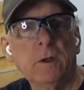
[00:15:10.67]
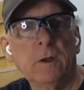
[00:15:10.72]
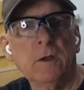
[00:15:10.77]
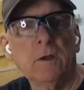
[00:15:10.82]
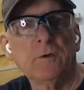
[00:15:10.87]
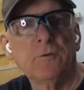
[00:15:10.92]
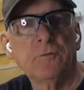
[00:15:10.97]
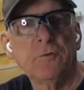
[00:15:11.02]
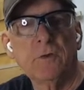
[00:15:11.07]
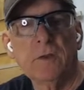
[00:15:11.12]
it
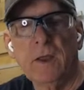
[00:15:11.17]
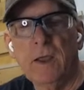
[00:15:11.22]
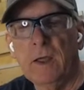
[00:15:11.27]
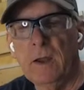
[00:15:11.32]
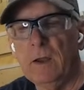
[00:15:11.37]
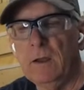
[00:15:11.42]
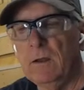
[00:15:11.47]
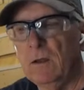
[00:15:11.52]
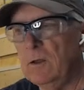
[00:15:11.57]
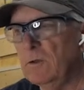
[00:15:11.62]
is for
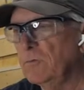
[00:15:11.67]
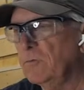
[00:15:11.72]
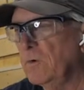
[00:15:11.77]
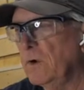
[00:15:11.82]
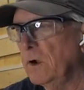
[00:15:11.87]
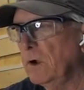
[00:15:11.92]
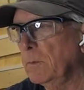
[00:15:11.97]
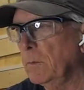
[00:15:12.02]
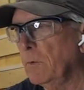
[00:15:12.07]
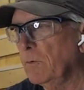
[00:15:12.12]
that. It is
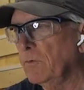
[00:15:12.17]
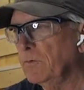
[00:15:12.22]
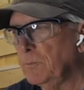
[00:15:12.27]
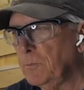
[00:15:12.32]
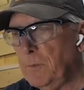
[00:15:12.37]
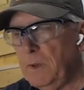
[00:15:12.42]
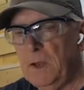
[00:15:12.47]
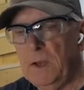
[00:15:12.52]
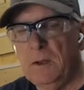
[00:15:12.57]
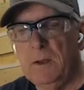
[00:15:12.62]
variable
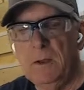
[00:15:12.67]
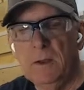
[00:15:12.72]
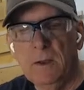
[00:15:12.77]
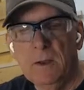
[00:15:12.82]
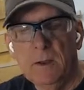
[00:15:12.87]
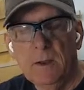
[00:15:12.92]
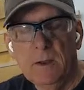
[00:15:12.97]
speed.